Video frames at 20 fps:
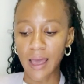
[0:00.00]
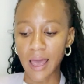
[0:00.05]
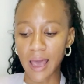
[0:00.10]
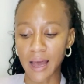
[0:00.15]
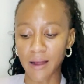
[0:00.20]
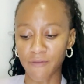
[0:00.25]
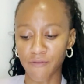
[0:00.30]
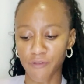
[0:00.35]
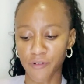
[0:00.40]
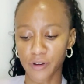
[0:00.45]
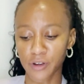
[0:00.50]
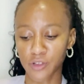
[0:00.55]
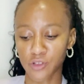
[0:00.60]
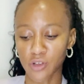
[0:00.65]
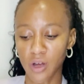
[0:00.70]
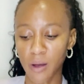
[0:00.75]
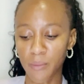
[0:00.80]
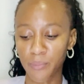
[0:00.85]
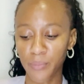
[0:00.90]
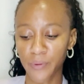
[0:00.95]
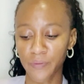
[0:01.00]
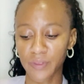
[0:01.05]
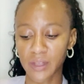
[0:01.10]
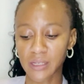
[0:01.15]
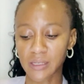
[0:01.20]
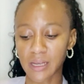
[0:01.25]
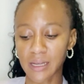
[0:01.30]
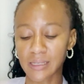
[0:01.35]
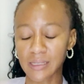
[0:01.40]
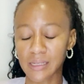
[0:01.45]
And for example, in
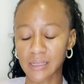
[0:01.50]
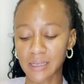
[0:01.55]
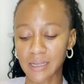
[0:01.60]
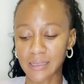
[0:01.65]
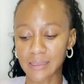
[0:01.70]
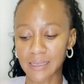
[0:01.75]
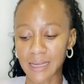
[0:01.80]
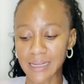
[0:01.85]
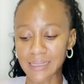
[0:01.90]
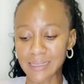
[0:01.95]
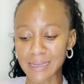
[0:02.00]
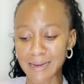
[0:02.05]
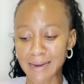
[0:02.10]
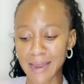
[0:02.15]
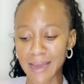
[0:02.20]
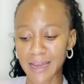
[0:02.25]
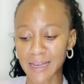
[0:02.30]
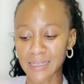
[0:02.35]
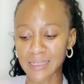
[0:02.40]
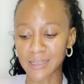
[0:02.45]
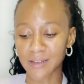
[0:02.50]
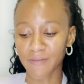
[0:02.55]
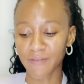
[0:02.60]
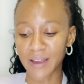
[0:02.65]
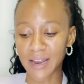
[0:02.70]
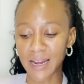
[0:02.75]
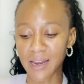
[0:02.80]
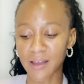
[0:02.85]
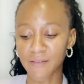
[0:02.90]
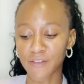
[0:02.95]
this instance, it's a negative
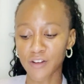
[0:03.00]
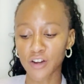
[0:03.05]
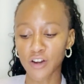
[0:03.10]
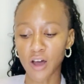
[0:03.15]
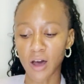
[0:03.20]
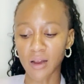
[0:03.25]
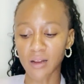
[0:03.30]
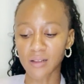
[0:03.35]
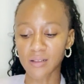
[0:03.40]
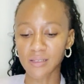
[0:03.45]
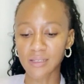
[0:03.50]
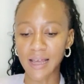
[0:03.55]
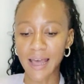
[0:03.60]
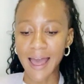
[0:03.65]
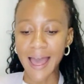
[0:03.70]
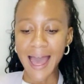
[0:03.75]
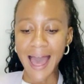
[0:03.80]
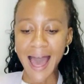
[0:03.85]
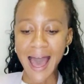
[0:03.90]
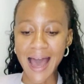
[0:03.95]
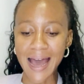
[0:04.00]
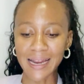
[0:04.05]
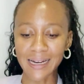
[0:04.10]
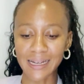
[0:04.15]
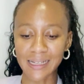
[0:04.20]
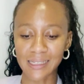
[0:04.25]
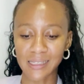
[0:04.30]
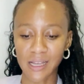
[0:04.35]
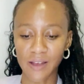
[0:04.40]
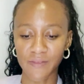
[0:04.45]

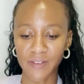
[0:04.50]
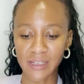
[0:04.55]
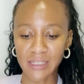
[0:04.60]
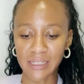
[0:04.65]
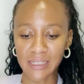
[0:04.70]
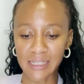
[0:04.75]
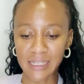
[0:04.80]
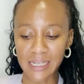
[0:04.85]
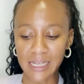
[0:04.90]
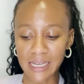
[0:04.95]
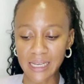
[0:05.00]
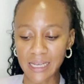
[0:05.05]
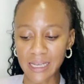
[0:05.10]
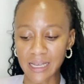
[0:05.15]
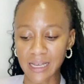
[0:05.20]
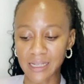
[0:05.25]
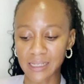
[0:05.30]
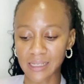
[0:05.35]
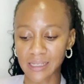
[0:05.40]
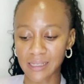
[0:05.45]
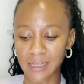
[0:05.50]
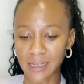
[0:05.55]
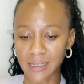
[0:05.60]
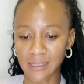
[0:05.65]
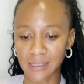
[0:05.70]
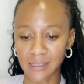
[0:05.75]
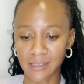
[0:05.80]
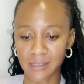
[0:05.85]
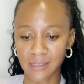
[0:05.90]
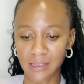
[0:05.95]

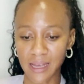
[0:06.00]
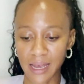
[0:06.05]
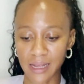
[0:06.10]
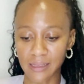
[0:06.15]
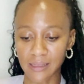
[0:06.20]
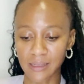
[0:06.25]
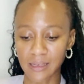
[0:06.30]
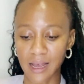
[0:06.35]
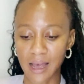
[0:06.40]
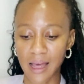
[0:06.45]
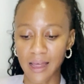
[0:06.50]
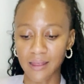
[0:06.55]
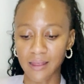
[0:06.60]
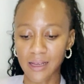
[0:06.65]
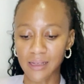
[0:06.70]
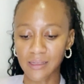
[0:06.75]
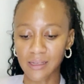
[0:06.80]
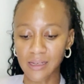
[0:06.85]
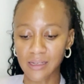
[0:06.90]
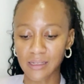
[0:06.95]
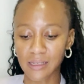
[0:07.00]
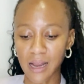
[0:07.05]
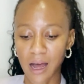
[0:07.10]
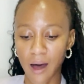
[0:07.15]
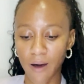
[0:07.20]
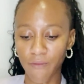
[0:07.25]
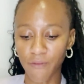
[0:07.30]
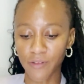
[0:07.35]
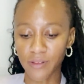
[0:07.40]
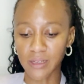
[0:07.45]
$11.76. This is
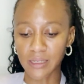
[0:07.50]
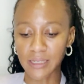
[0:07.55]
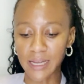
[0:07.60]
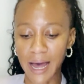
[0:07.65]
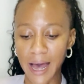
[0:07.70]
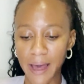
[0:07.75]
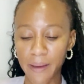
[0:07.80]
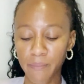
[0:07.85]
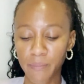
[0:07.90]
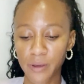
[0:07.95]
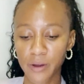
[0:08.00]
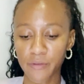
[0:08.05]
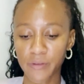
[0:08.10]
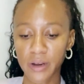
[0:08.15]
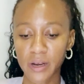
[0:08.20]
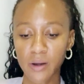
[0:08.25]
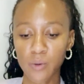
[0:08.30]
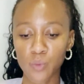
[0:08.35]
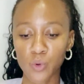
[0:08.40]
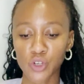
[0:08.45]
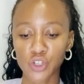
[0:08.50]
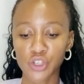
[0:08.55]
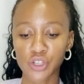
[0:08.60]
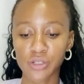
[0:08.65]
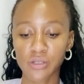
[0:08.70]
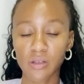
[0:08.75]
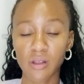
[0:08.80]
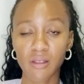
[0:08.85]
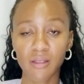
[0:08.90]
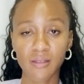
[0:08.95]
now for the time period, which
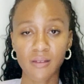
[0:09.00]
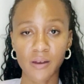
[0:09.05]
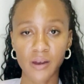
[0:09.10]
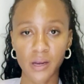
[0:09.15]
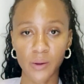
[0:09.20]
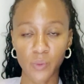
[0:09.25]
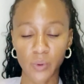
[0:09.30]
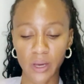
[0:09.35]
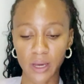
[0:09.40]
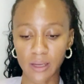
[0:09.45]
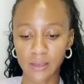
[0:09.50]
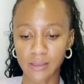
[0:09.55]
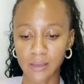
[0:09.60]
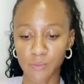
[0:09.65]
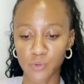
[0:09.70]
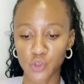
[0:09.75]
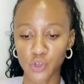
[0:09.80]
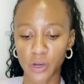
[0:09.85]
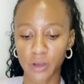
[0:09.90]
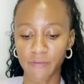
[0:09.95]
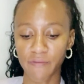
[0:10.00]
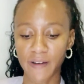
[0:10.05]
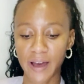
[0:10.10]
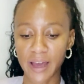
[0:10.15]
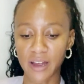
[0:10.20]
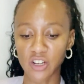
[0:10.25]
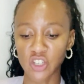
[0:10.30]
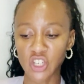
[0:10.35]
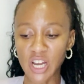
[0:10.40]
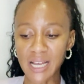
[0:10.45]
is 3 weeks. I'm sure if I
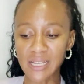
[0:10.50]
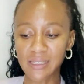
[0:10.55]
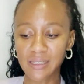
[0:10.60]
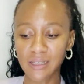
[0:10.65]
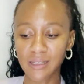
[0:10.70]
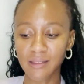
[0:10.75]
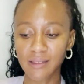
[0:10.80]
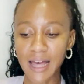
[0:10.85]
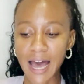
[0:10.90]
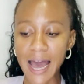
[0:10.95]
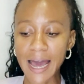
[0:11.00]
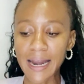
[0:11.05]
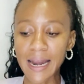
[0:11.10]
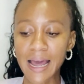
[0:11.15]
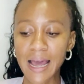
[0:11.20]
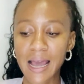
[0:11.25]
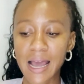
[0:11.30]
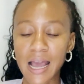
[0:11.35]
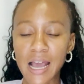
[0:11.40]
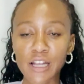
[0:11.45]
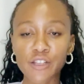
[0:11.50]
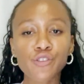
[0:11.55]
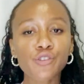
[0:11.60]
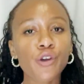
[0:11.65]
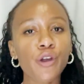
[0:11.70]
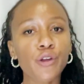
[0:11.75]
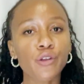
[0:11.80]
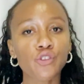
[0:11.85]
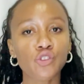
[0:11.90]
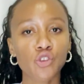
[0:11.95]
adjusted that, it's
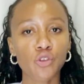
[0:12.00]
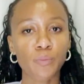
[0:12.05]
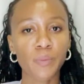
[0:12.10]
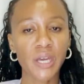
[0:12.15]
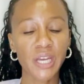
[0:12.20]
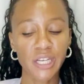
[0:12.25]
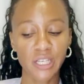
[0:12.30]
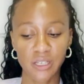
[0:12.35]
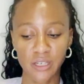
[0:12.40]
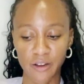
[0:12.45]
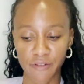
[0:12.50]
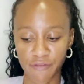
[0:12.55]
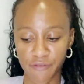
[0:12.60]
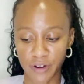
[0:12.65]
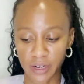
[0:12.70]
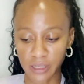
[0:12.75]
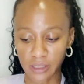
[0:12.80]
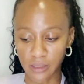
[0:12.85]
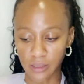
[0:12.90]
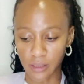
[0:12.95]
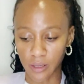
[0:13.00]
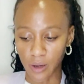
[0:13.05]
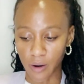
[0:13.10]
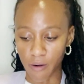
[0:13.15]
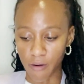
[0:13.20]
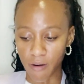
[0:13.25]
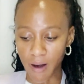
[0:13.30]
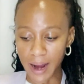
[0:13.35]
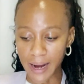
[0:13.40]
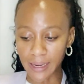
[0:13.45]
going to be different. All
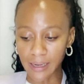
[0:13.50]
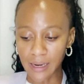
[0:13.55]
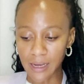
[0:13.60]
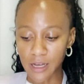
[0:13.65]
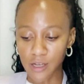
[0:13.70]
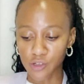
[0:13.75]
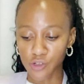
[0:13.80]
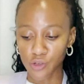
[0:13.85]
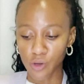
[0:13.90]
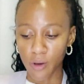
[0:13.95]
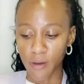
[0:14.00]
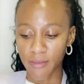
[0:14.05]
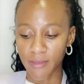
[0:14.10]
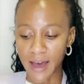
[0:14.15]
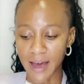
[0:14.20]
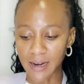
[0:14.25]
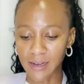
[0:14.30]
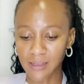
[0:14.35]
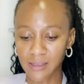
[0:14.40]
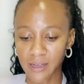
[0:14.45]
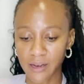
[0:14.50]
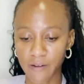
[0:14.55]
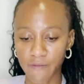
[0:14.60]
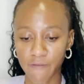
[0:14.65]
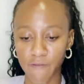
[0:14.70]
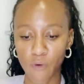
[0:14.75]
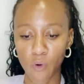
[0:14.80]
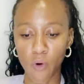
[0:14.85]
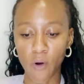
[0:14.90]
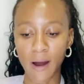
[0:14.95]
right. So that is it
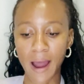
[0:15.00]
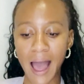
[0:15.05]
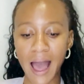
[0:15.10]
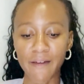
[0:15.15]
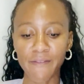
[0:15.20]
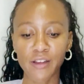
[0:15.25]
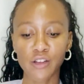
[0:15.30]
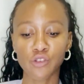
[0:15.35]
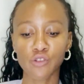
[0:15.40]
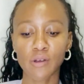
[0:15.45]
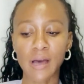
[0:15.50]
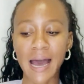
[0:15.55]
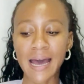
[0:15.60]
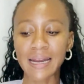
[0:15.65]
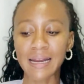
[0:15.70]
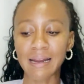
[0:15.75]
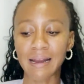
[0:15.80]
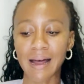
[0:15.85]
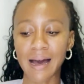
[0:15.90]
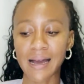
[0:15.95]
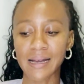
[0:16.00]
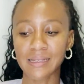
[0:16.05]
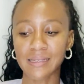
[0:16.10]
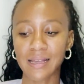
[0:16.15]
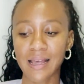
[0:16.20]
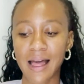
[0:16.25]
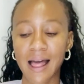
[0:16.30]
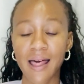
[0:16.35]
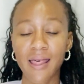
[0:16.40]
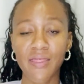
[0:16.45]
for having to
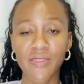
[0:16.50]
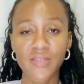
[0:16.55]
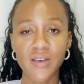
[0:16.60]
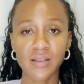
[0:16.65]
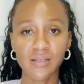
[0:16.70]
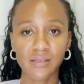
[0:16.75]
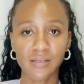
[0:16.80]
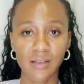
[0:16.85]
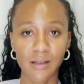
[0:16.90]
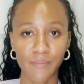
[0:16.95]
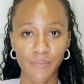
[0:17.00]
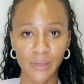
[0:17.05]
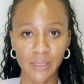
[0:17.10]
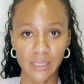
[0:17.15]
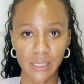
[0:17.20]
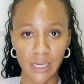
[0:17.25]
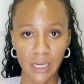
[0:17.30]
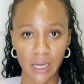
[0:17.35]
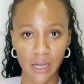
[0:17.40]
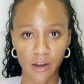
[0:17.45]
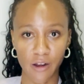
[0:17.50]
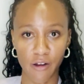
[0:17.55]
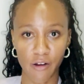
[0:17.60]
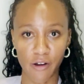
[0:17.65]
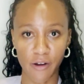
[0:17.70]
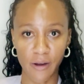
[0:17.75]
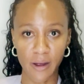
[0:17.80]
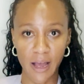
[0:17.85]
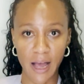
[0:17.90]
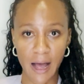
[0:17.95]
analyze this
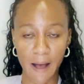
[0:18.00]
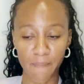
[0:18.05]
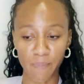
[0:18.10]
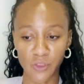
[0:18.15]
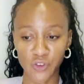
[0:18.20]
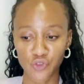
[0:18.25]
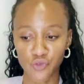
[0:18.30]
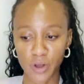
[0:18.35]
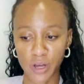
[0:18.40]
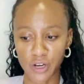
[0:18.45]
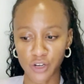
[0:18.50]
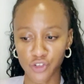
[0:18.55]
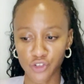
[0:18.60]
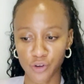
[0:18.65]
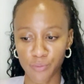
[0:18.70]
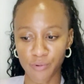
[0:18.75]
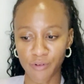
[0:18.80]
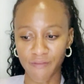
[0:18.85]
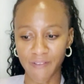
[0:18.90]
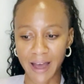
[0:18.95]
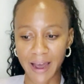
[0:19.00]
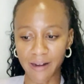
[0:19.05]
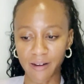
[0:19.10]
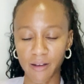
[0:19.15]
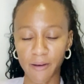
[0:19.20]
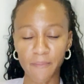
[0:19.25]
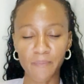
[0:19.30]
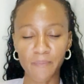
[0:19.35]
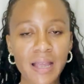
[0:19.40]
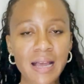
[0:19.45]
particular strategy
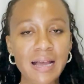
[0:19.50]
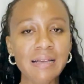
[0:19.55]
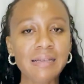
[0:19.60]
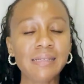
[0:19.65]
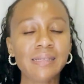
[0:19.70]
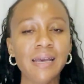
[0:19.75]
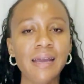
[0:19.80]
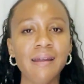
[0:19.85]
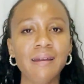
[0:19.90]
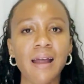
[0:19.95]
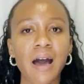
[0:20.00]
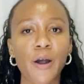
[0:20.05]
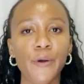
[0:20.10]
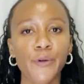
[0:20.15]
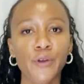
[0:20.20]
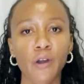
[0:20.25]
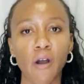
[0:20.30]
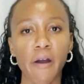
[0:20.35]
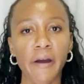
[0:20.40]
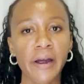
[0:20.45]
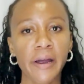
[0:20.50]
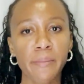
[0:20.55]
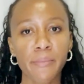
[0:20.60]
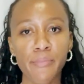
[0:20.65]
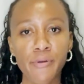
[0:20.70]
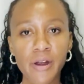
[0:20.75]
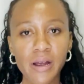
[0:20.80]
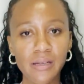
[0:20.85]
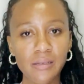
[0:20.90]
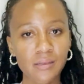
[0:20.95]
provider. Say now you are
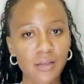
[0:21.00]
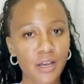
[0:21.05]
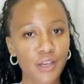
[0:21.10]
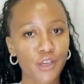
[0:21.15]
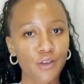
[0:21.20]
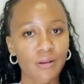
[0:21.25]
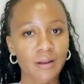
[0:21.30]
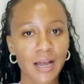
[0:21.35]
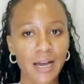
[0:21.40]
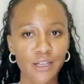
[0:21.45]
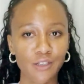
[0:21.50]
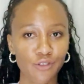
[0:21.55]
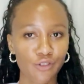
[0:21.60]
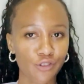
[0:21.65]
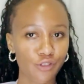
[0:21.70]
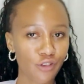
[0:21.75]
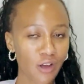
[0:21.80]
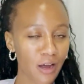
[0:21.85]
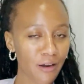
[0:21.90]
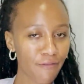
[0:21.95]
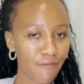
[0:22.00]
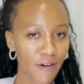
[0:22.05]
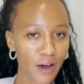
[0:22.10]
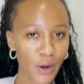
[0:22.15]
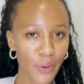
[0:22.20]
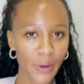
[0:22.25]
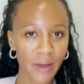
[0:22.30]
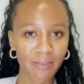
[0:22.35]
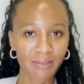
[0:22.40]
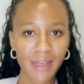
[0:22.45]
impressed and you'd like to start
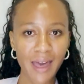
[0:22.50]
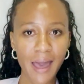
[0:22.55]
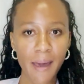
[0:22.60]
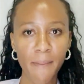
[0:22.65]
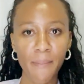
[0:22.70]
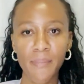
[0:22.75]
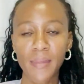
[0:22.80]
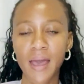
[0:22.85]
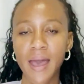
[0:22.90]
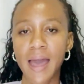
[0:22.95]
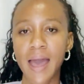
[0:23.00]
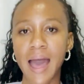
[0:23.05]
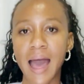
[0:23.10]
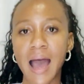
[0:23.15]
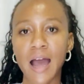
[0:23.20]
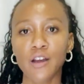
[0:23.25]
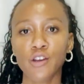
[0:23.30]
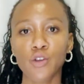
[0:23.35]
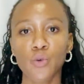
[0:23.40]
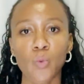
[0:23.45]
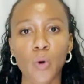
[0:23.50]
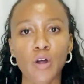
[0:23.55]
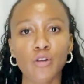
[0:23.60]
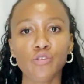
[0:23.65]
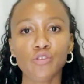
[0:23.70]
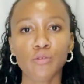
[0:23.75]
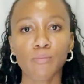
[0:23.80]
following them and you want to